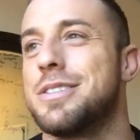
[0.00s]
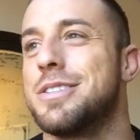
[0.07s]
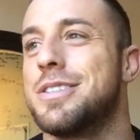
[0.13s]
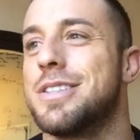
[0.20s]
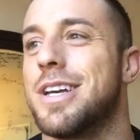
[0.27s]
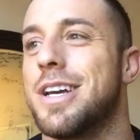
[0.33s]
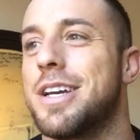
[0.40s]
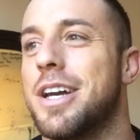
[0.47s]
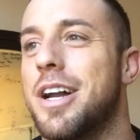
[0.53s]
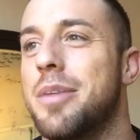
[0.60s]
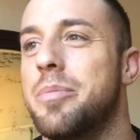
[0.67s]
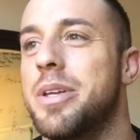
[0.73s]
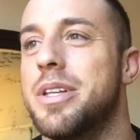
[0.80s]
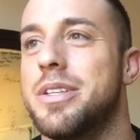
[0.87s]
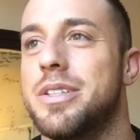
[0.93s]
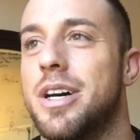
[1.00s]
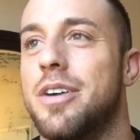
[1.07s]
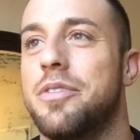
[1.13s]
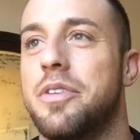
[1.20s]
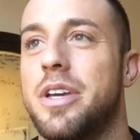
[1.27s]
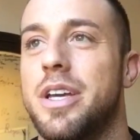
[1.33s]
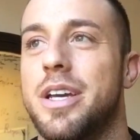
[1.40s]
Just like got to be the
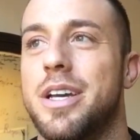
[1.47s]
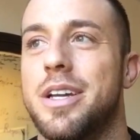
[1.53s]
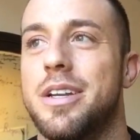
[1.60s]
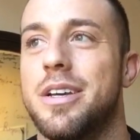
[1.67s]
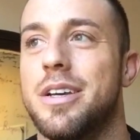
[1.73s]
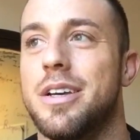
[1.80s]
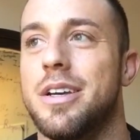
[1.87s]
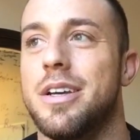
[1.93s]
tough kid.